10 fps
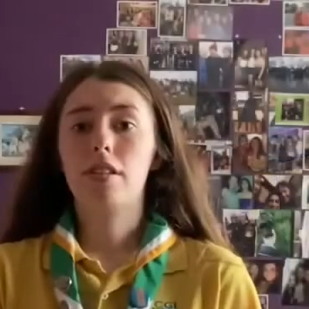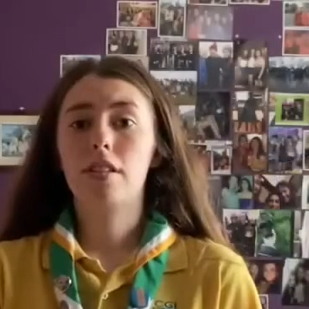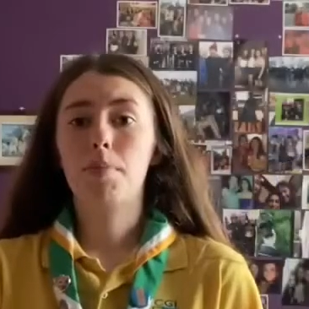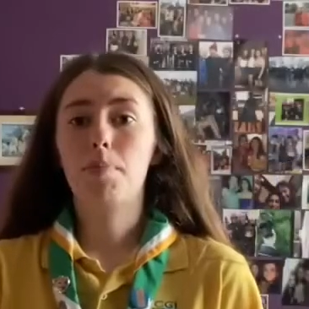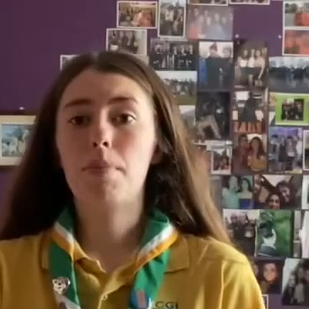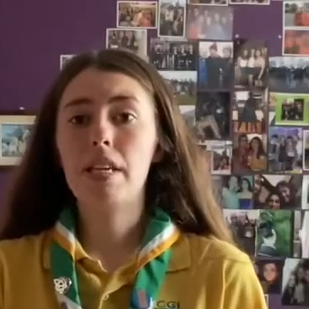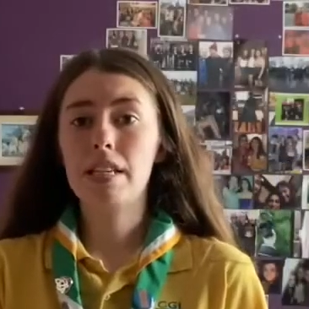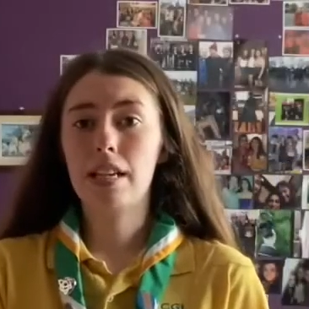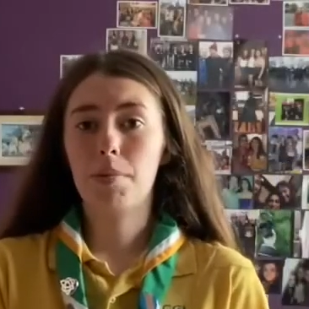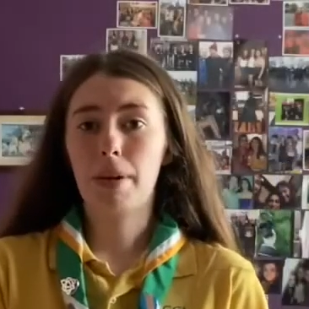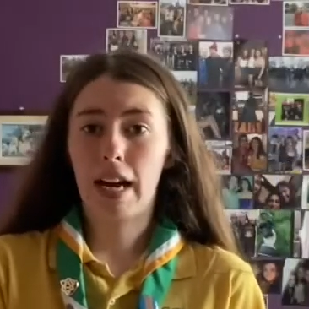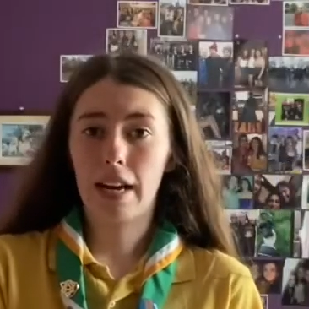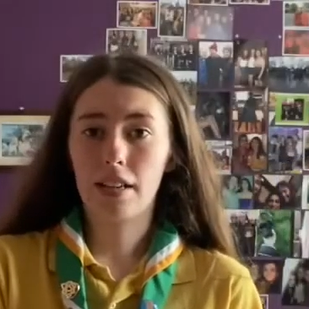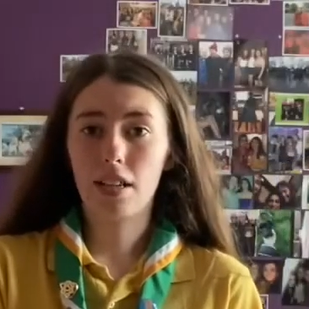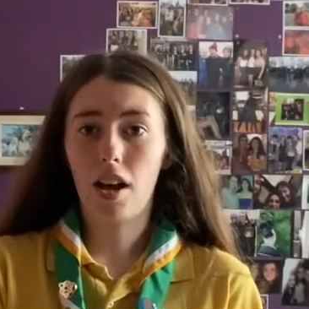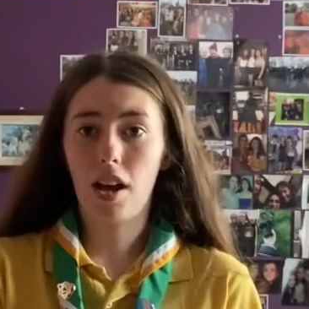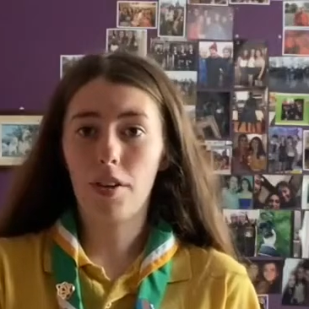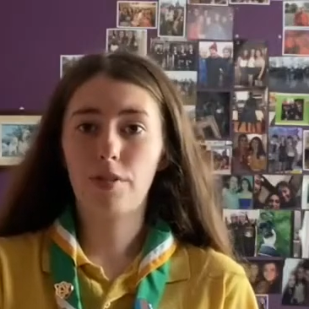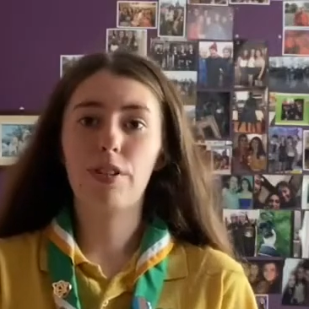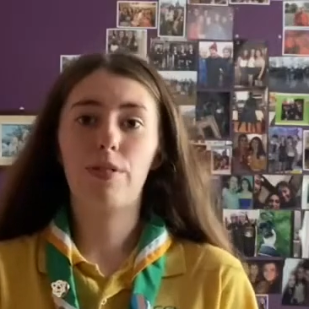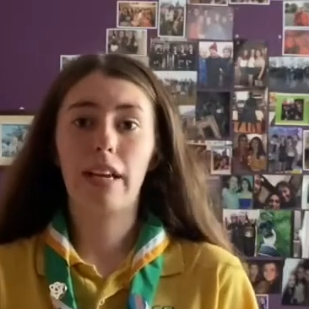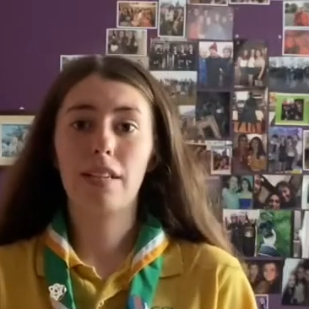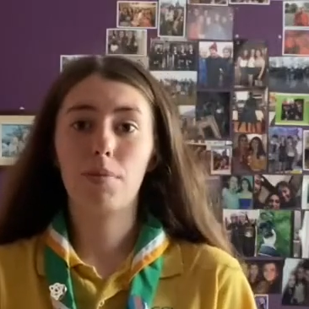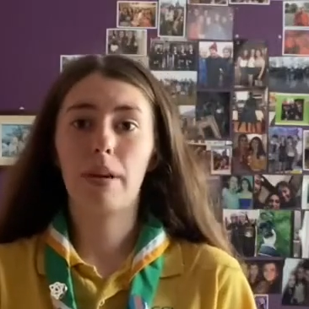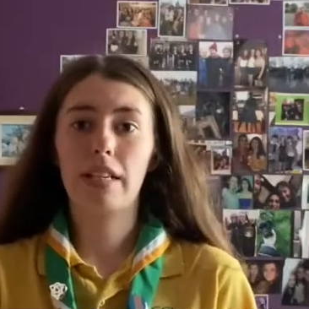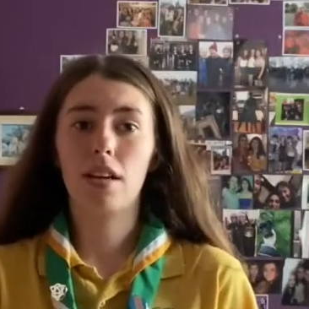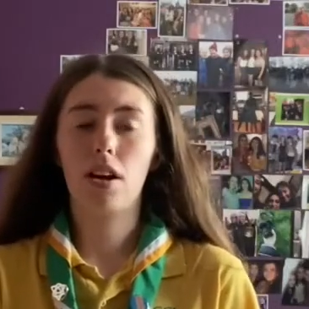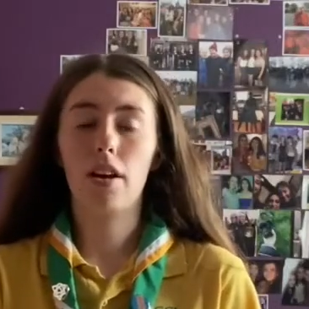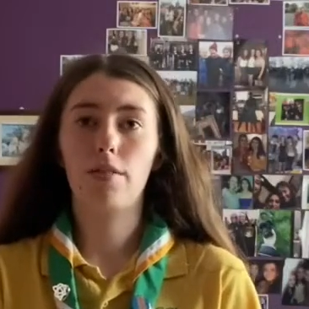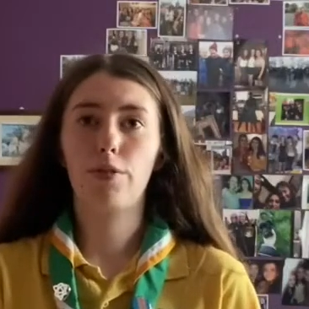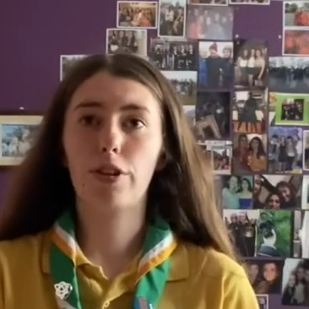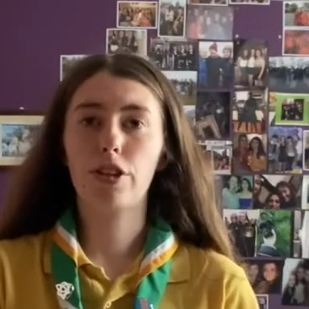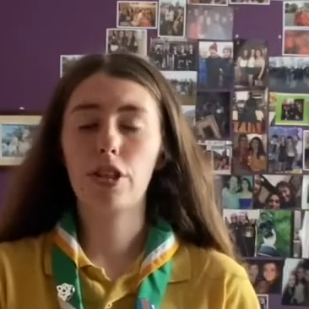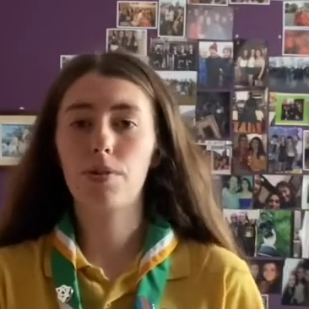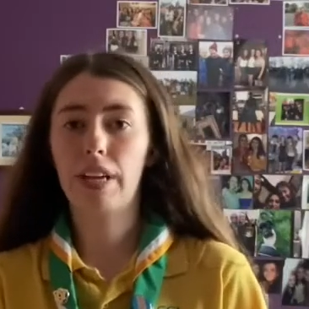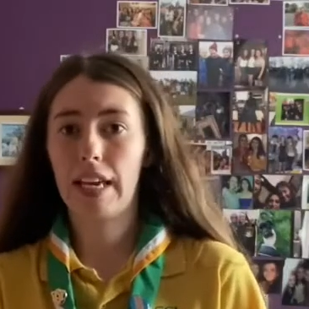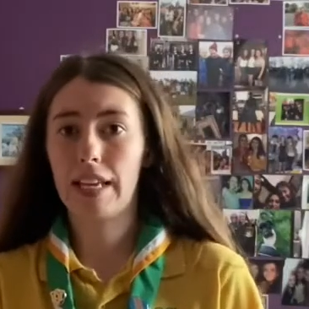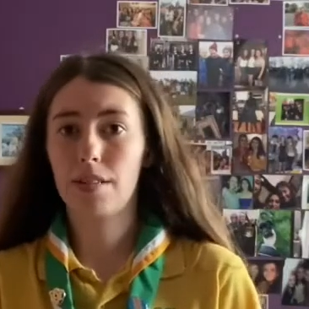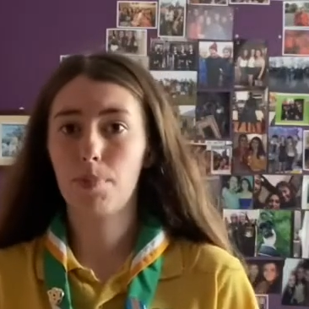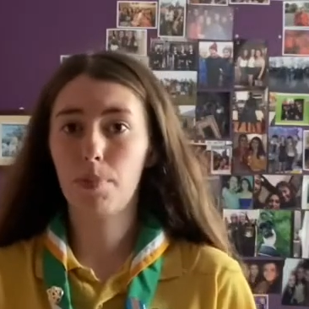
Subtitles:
The meeting part of the event went on for 2 days,